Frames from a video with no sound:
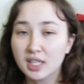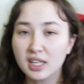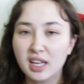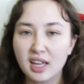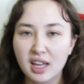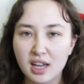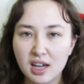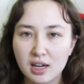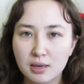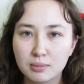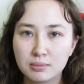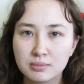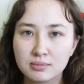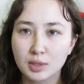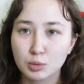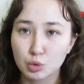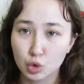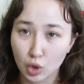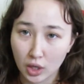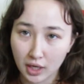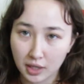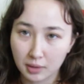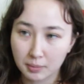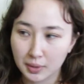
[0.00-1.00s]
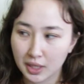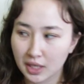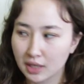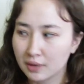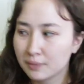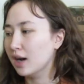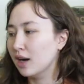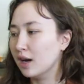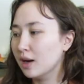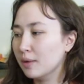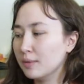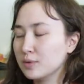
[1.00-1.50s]
I am. I'm trying to be.
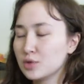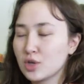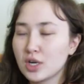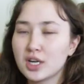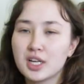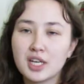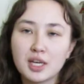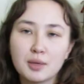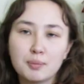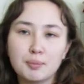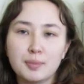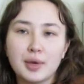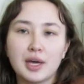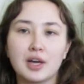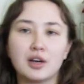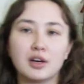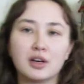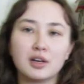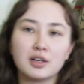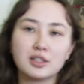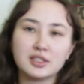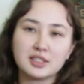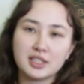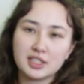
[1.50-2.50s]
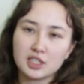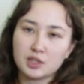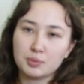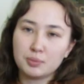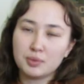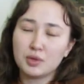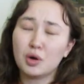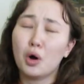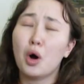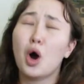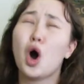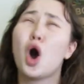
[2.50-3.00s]
I'm trying to get better
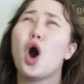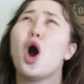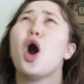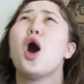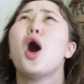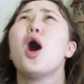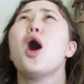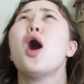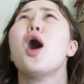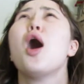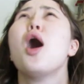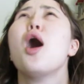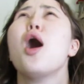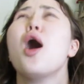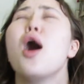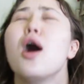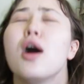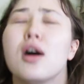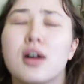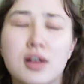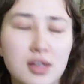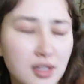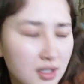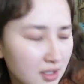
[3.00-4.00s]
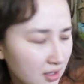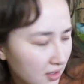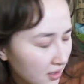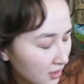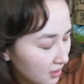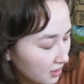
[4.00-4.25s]
oh!